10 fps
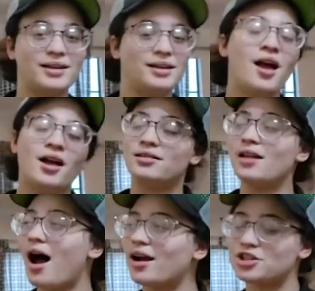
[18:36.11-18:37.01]
and
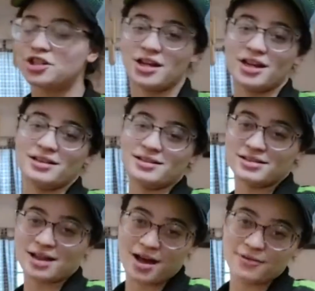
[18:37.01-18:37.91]
dog shit and
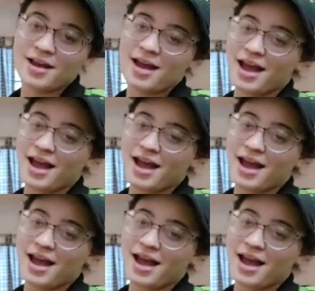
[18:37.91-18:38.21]
stuff.